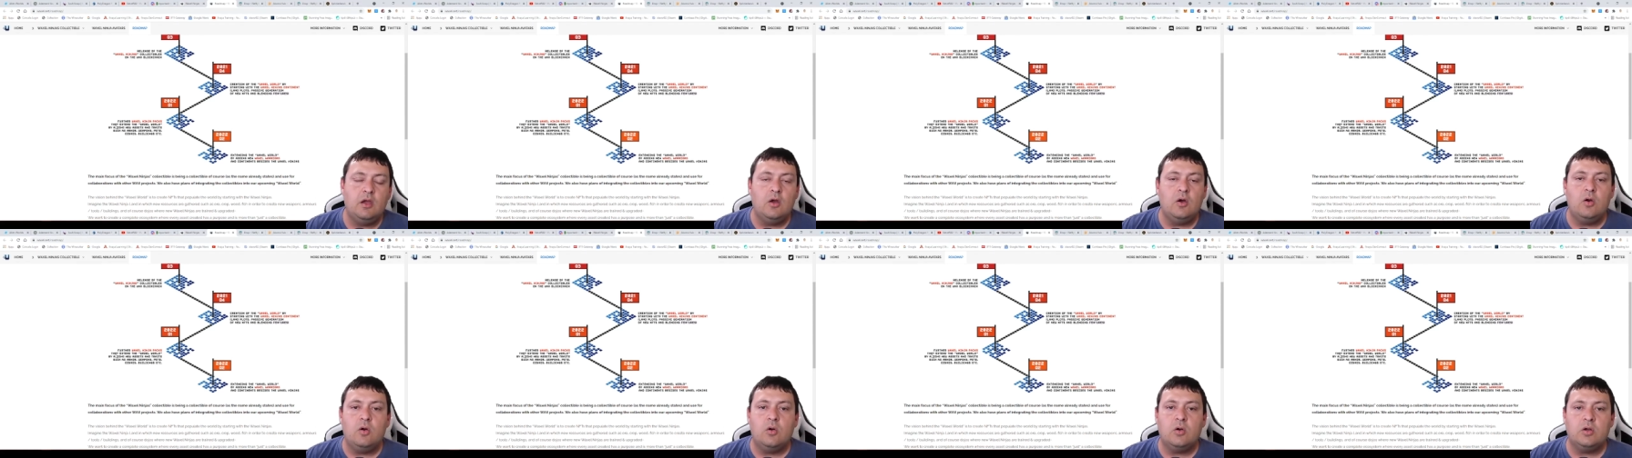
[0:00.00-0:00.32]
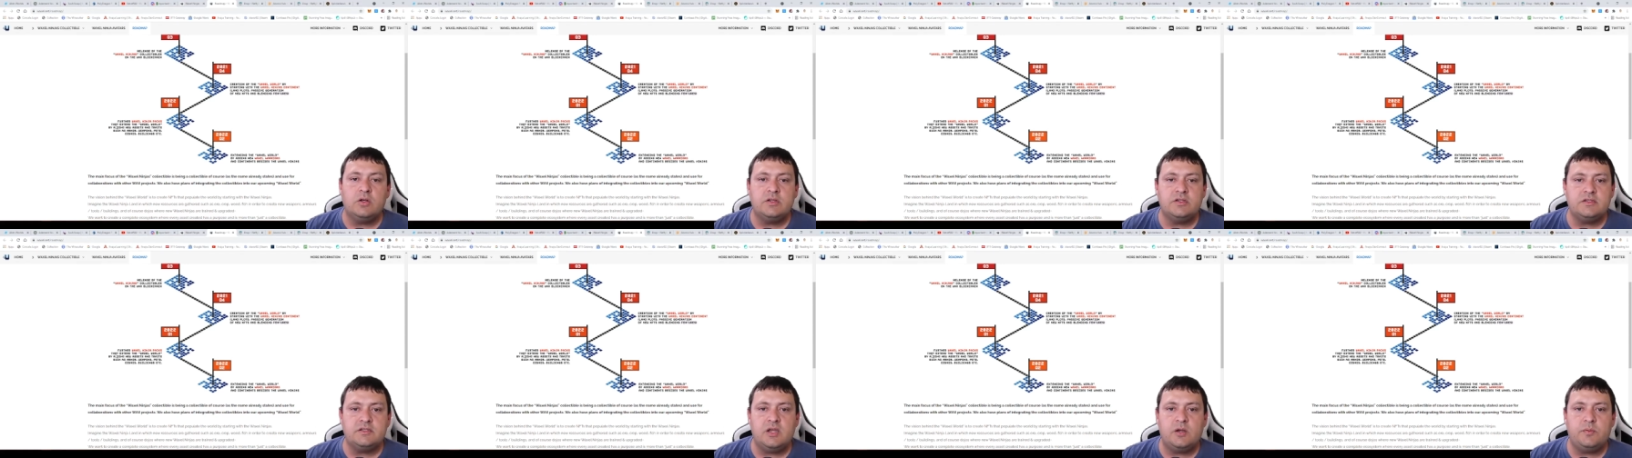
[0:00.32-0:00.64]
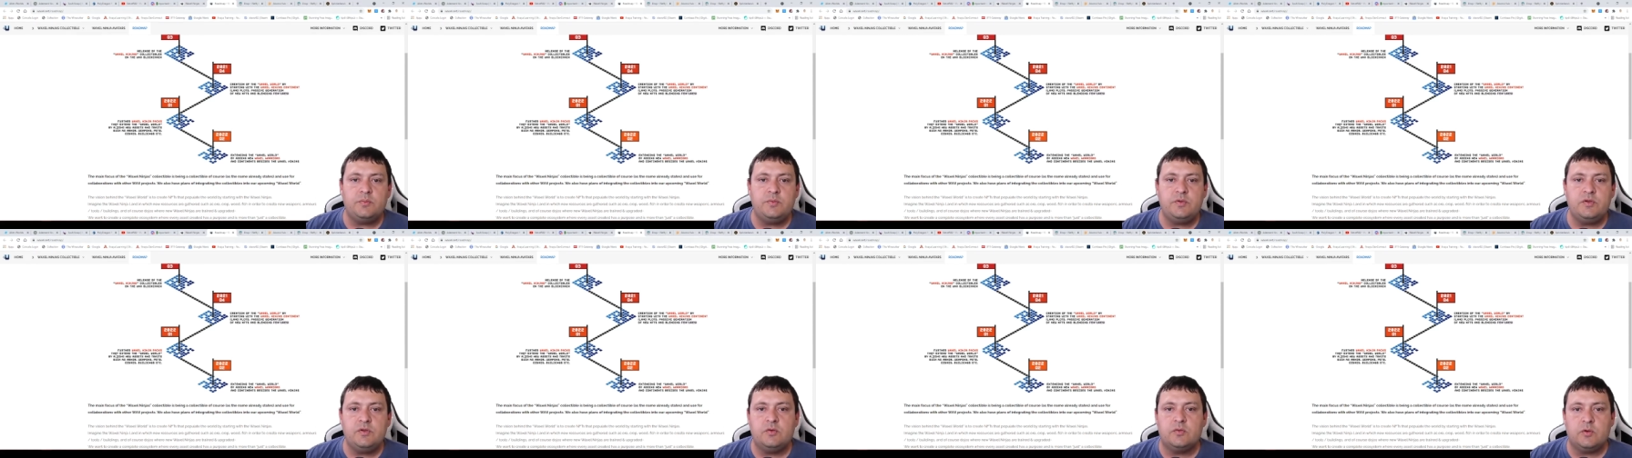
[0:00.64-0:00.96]
or just
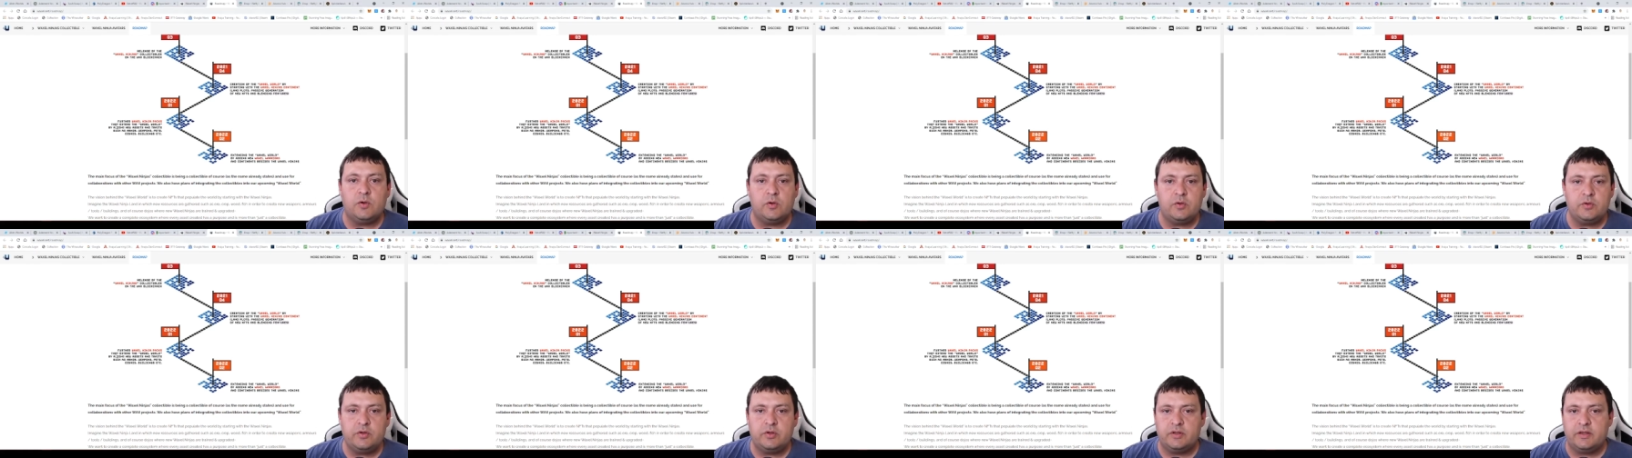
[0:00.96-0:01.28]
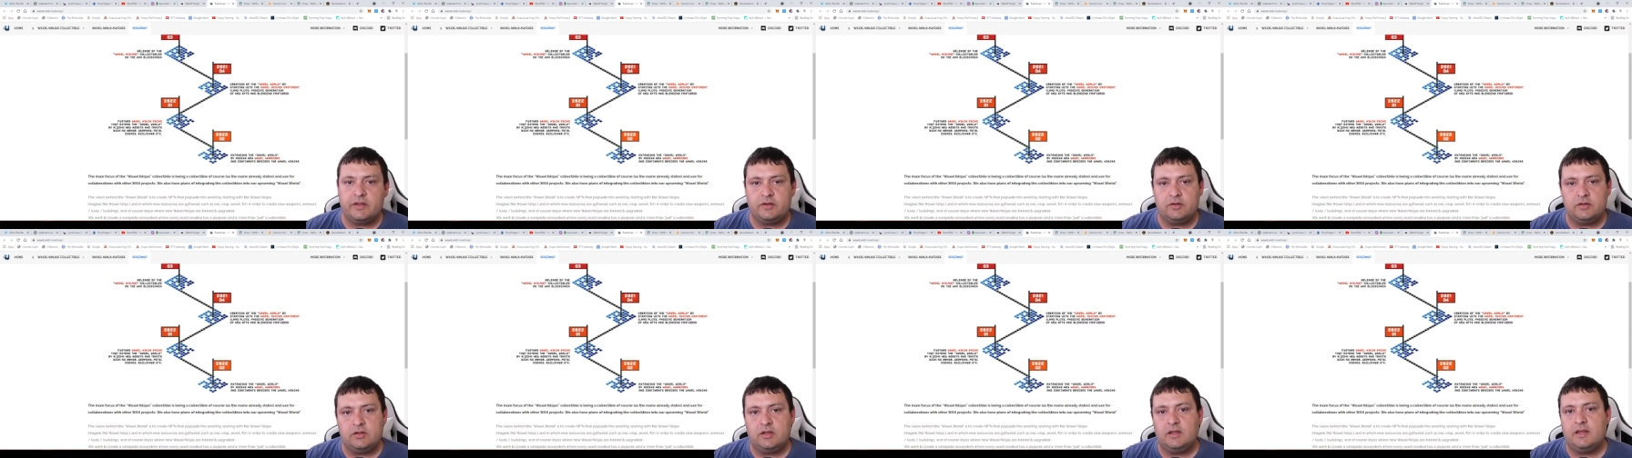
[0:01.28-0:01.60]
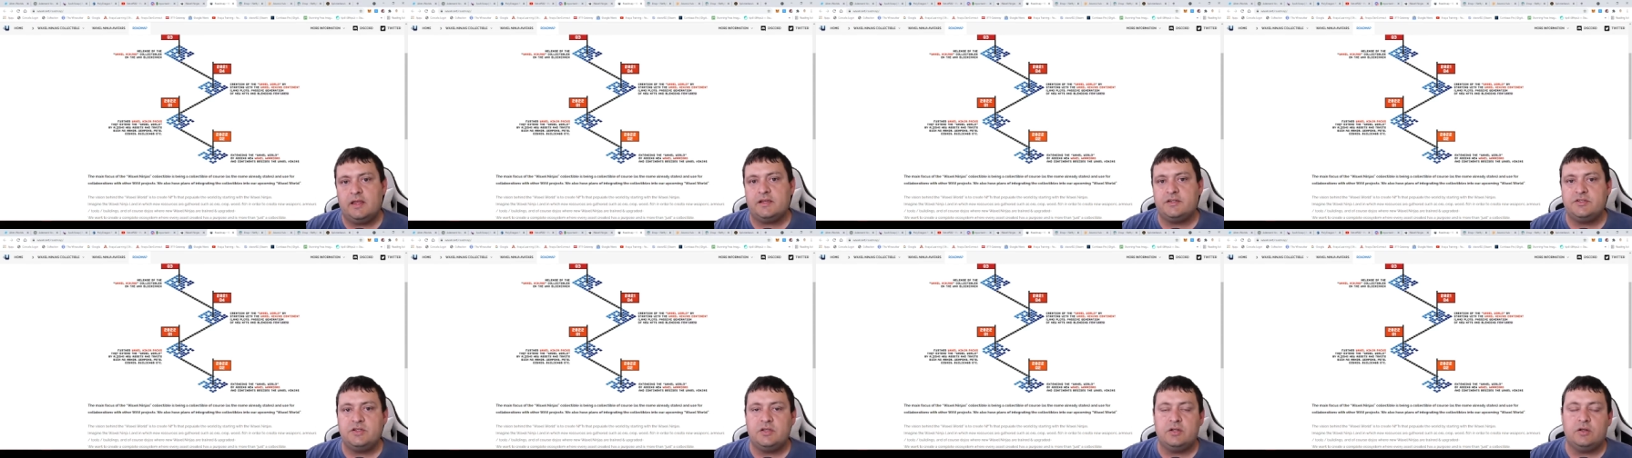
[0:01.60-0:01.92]
help you grow your little
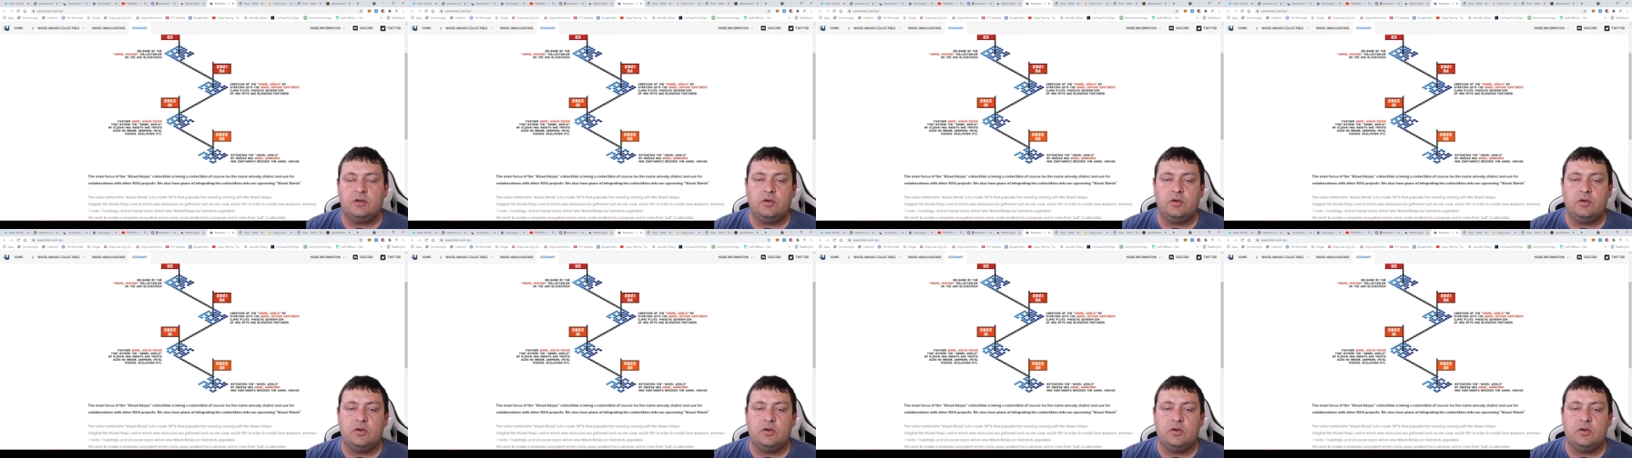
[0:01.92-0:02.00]
collection.